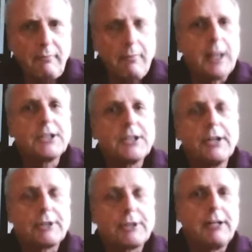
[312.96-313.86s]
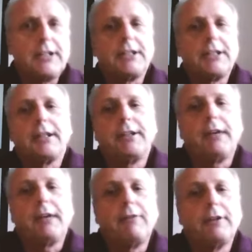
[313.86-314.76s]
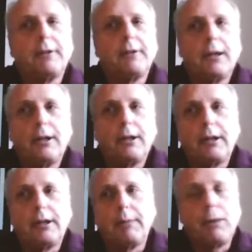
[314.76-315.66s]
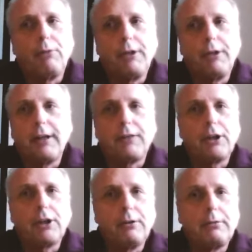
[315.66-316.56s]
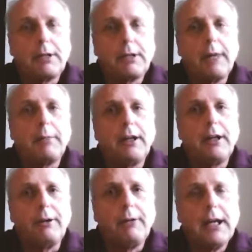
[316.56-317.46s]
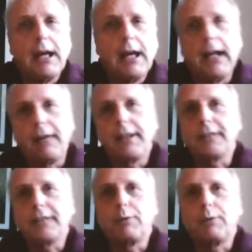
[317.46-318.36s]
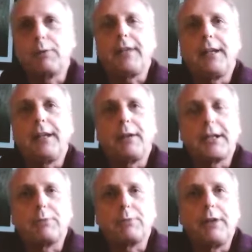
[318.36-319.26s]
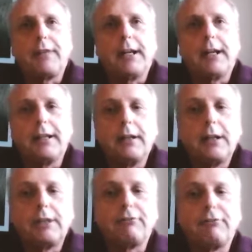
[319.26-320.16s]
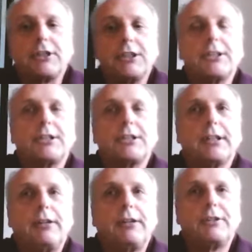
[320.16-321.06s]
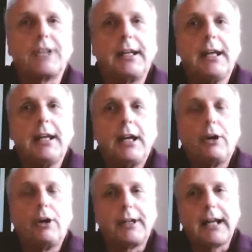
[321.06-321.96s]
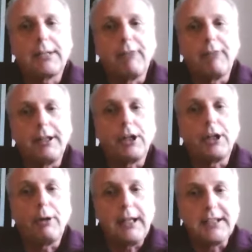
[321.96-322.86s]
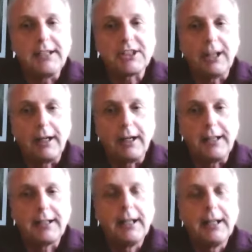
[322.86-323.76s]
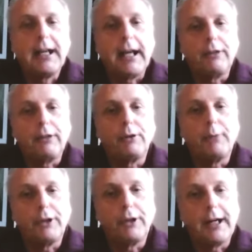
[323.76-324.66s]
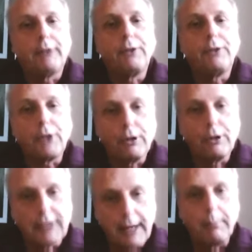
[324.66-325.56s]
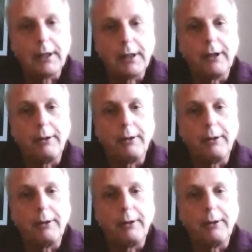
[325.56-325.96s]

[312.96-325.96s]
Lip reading: So it's crazy that you have a boat where you have to go down below. And I think that's one of the other differences is that you say on a catamaran you go inside, and on a monohull you go down below.